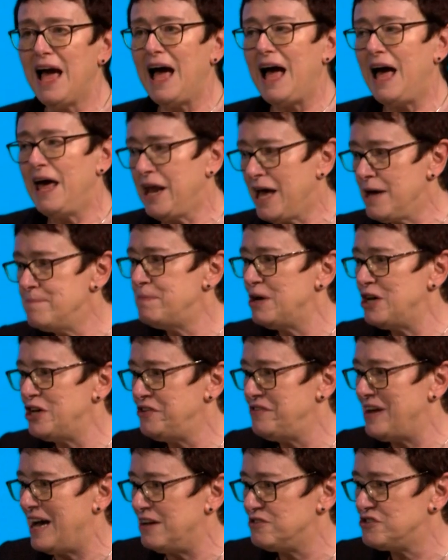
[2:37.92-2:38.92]
And I
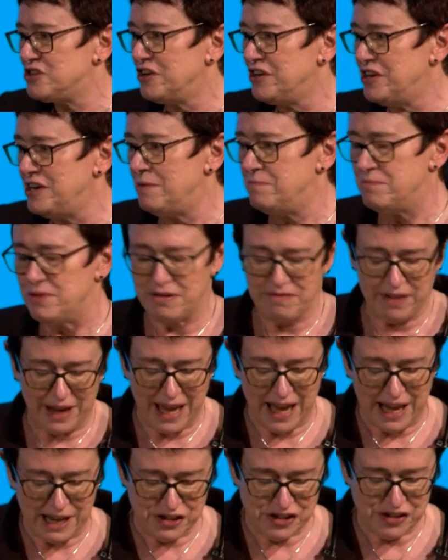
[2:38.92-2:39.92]
burned out on a number of
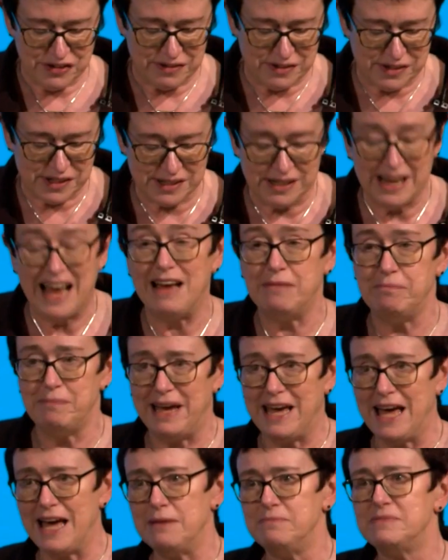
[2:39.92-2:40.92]
occasions and
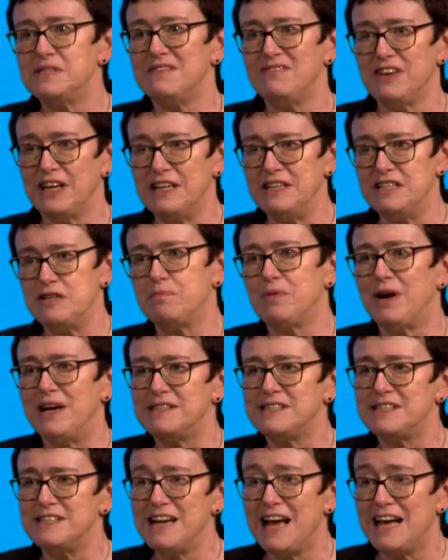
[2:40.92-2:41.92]
became severely
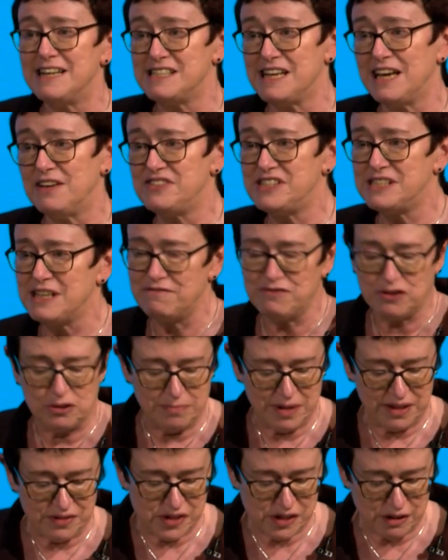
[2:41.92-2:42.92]
depressed and had to have several
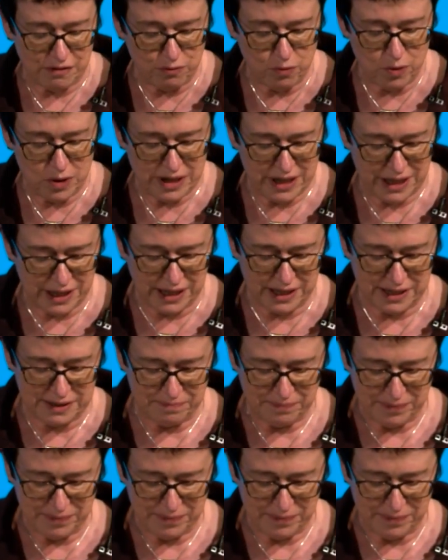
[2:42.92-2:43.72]
months off work.